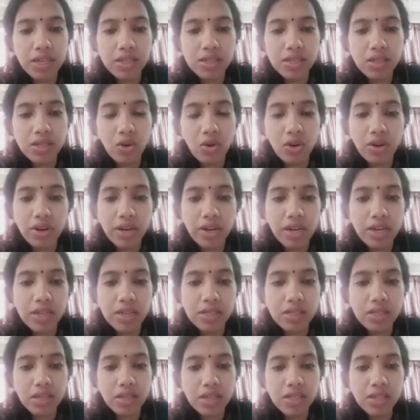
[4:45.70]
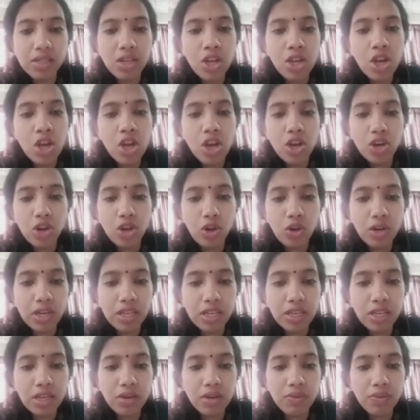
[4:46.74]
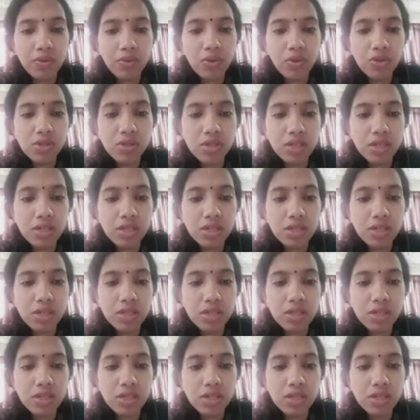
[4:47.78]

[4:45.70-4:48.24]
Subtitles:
Already discussed no legal force.